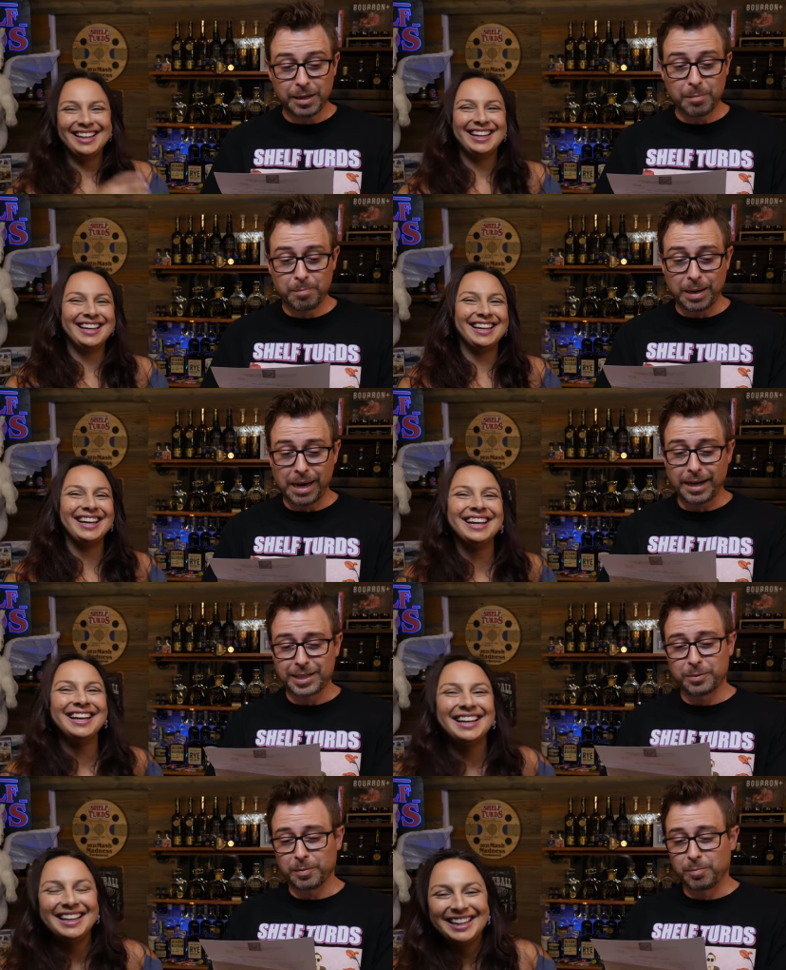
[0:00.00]
Speaker 1: a
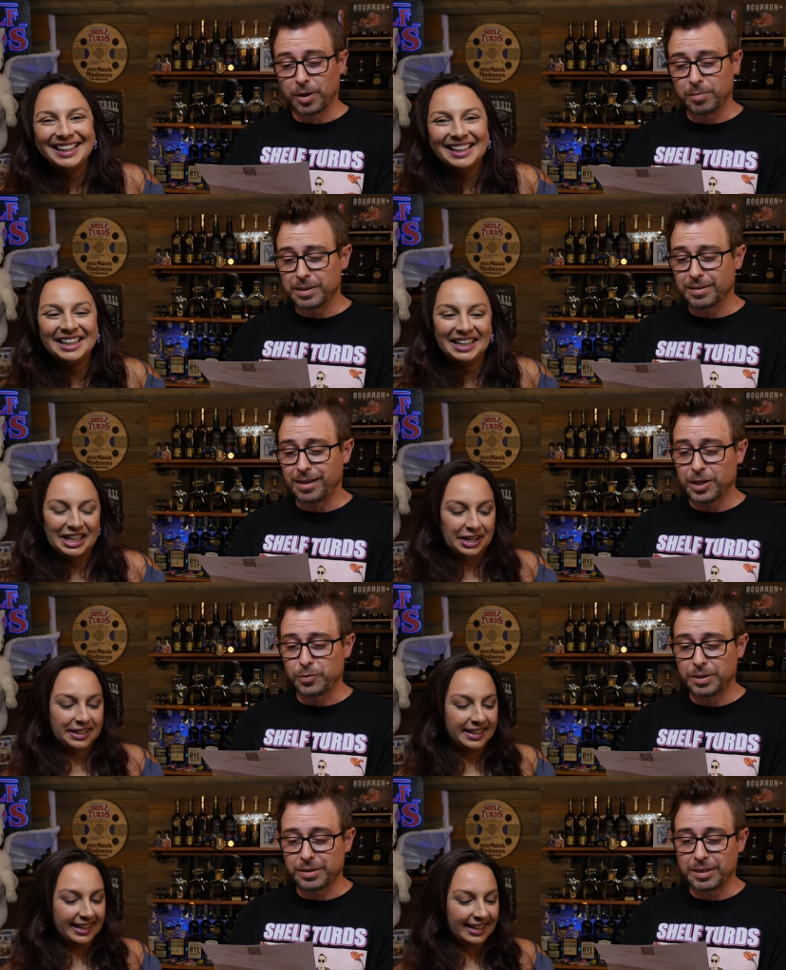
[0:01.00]
box with bourbon
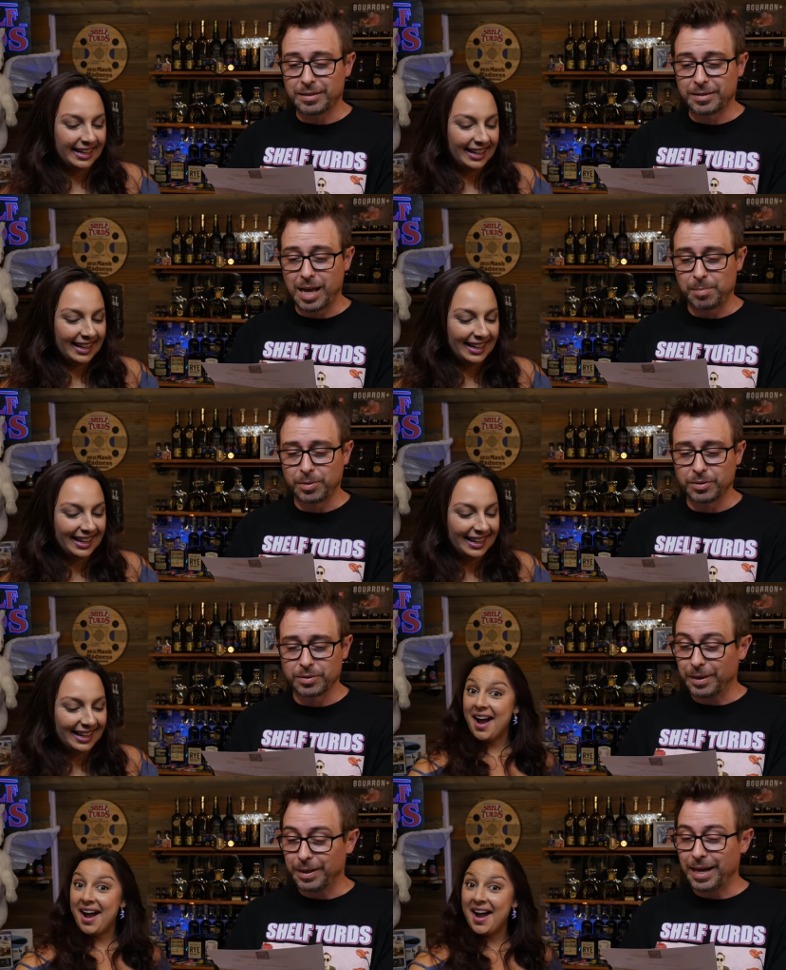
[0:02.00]
slash whiskey
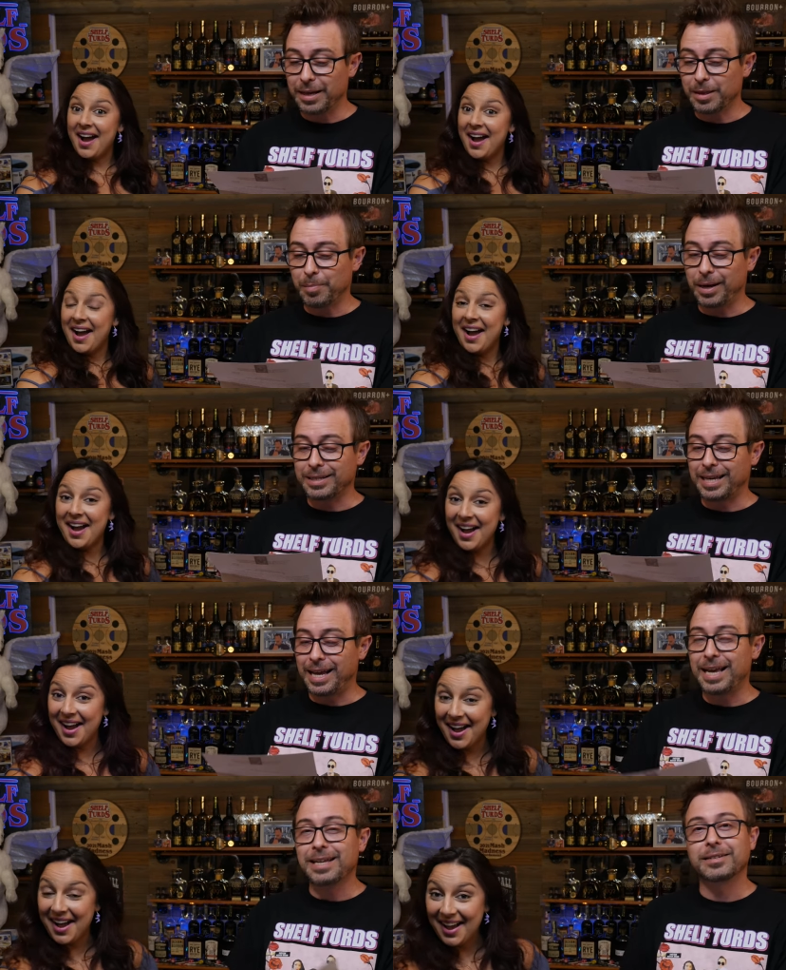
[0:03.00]
samples, and had the box
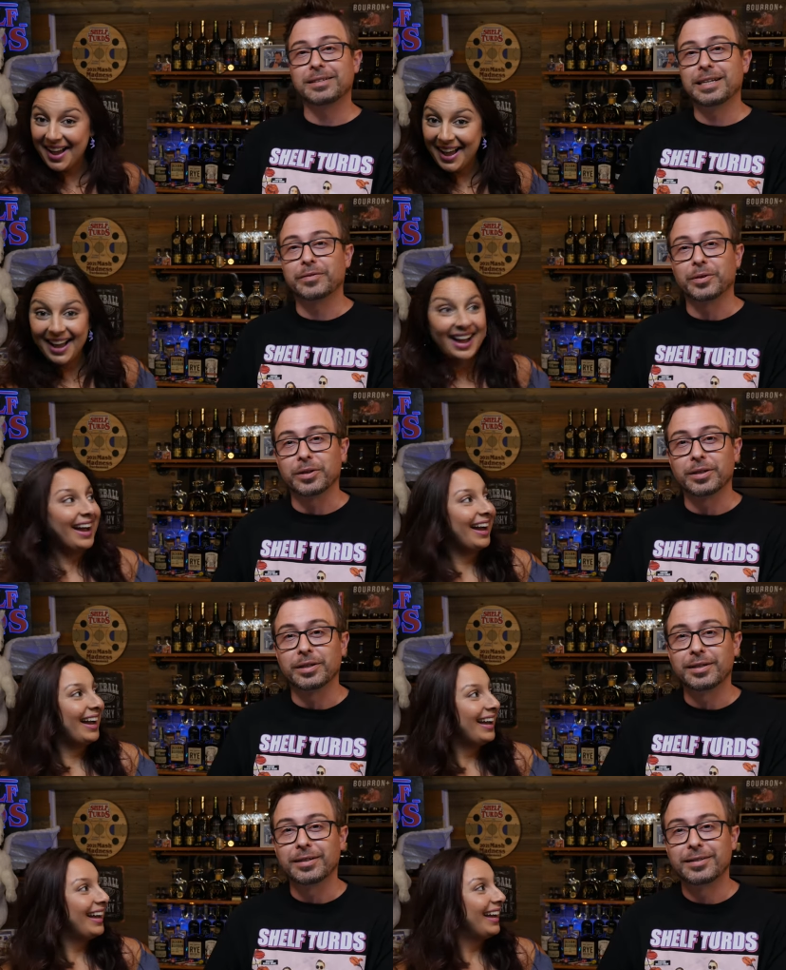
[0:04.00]
hand-delivered
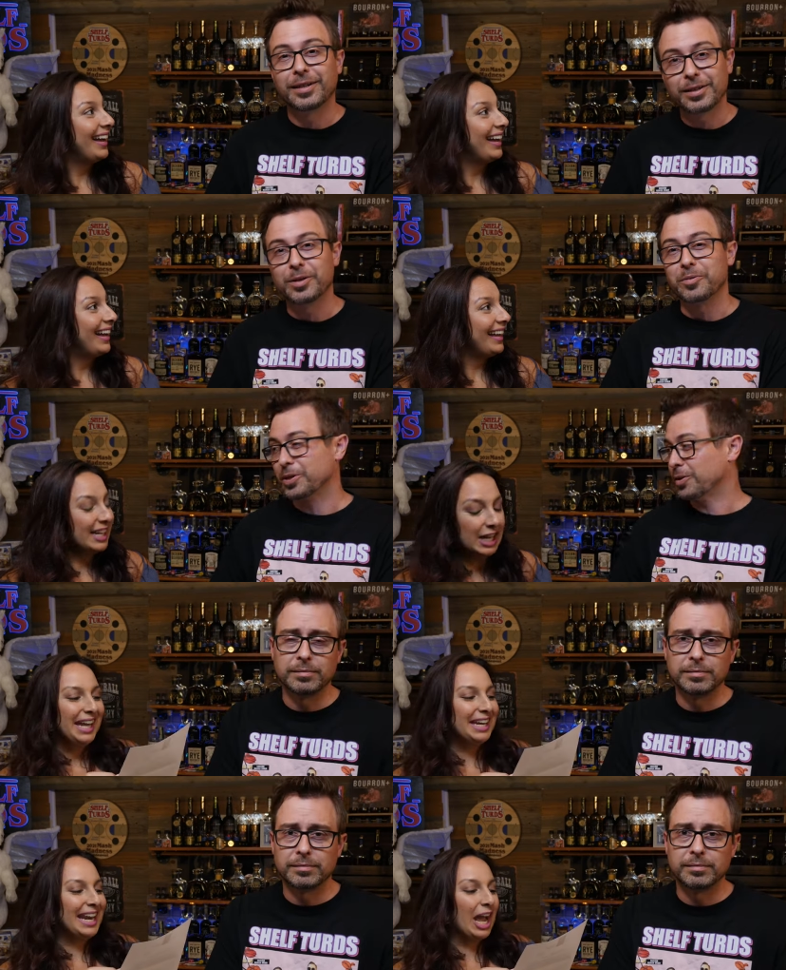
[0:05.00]
to you two.
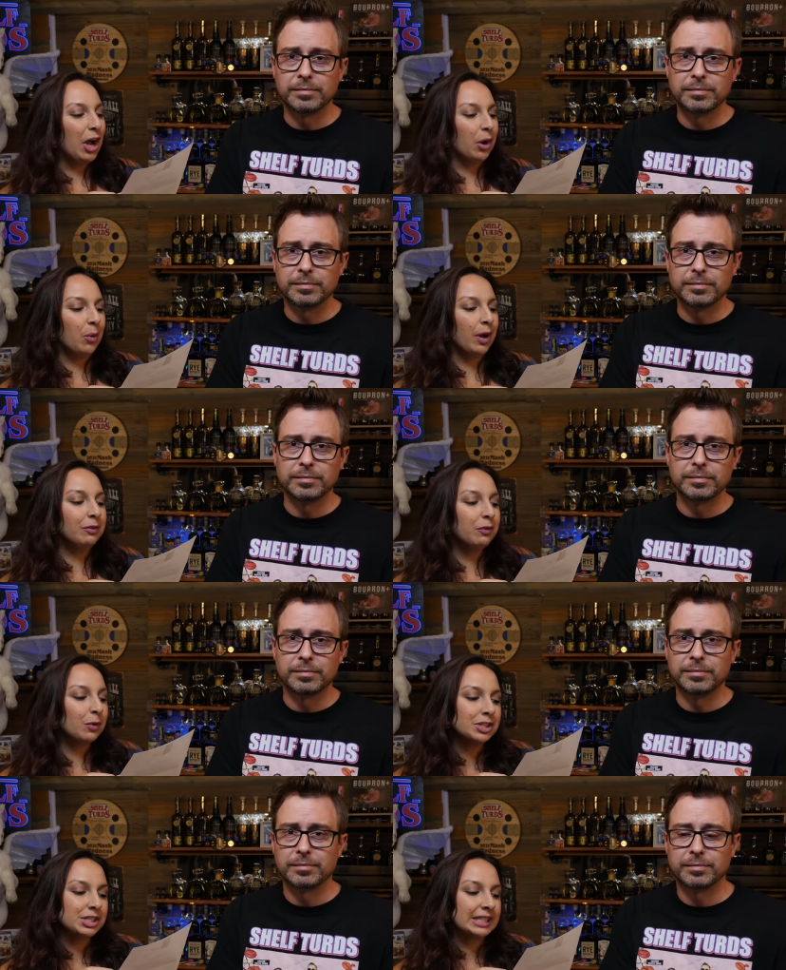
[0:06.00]
Speaker 2: Now,
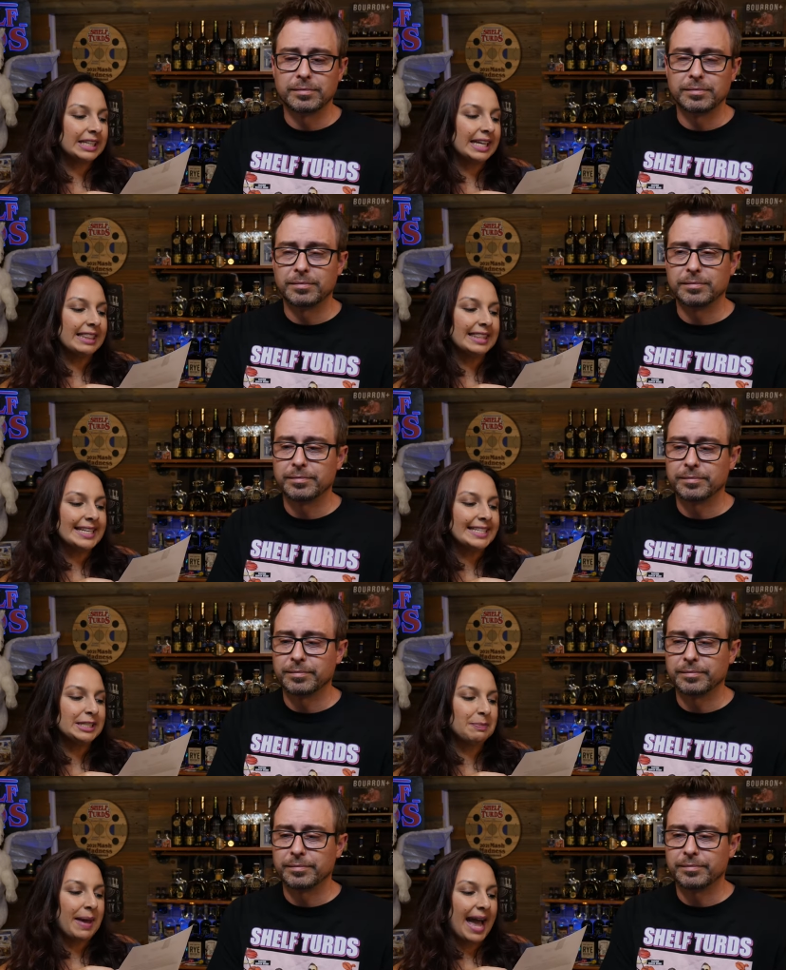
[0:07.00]
unfortunately,
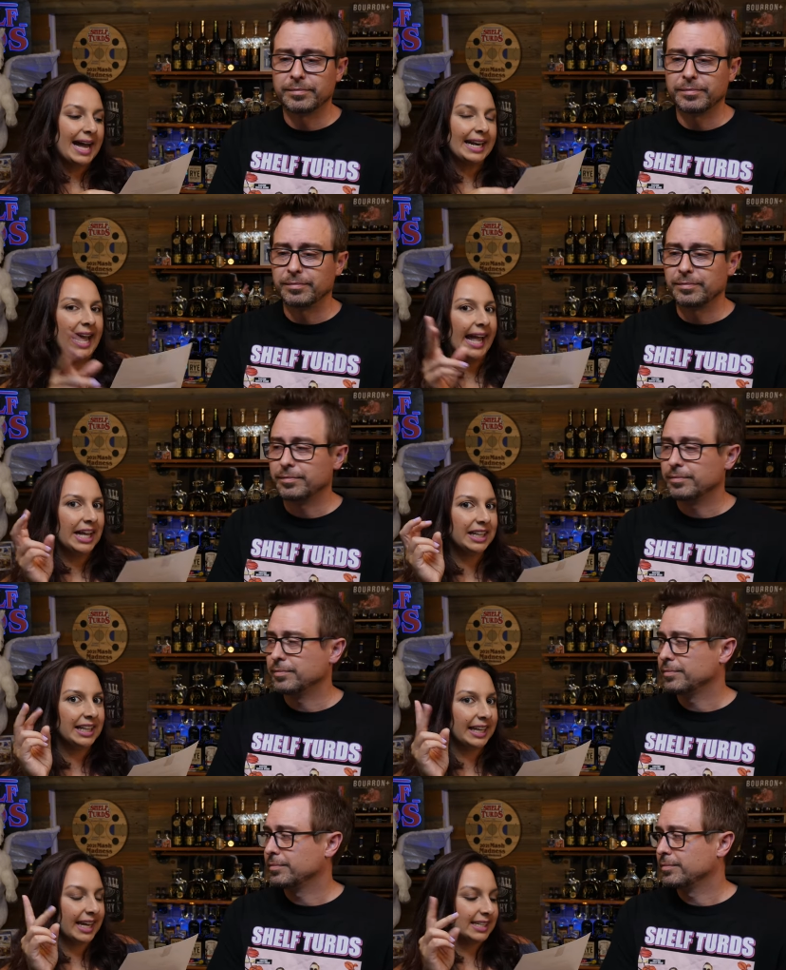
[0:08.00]
these bad
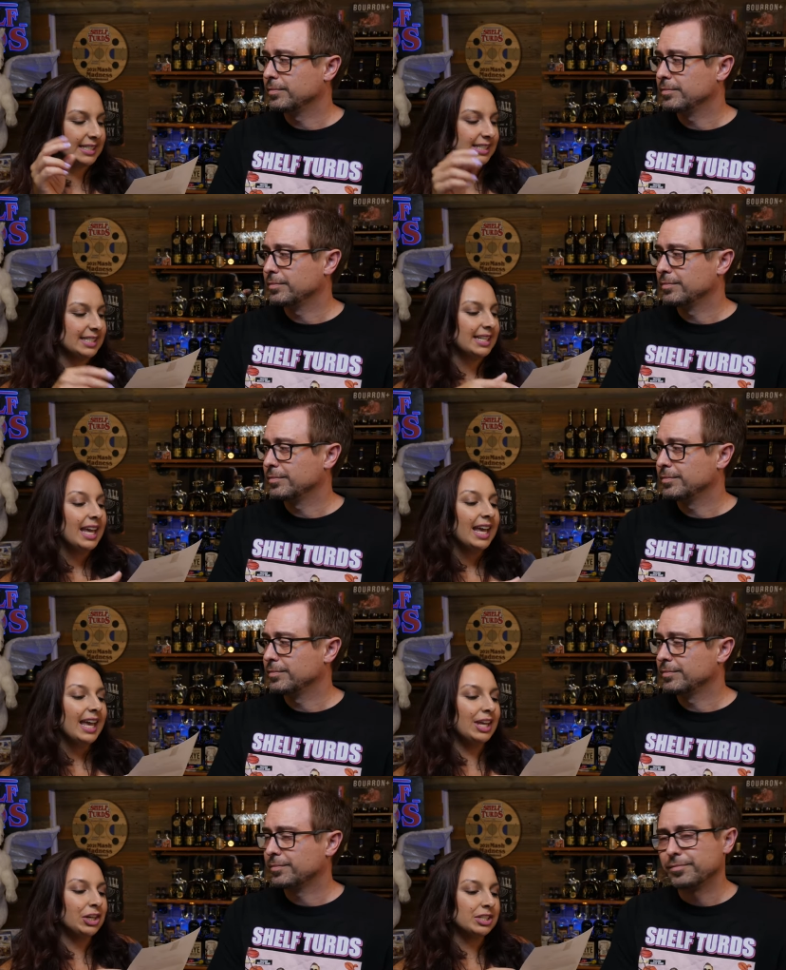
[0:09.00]
aliens
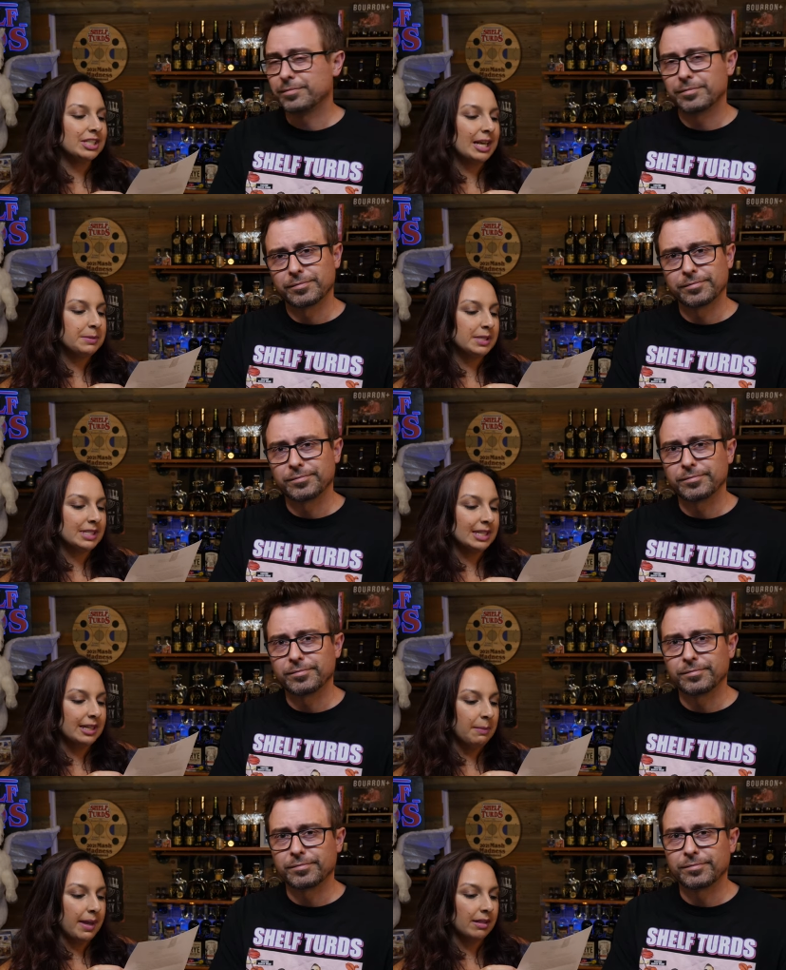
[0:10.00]
intercepted this
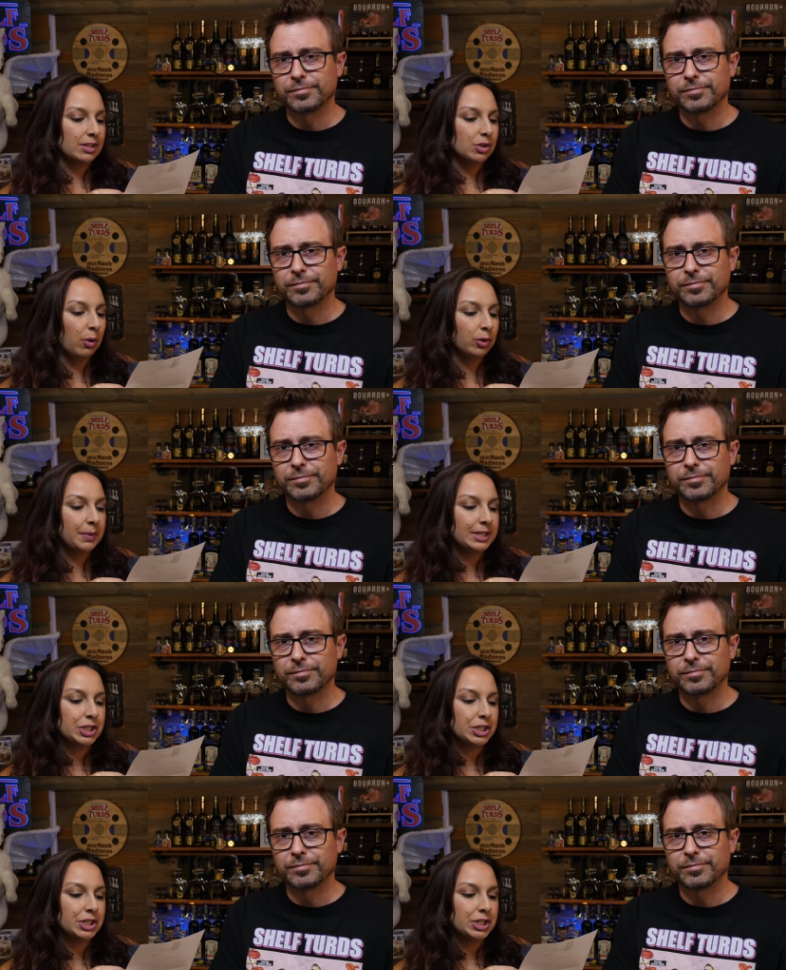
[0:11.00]
email and told me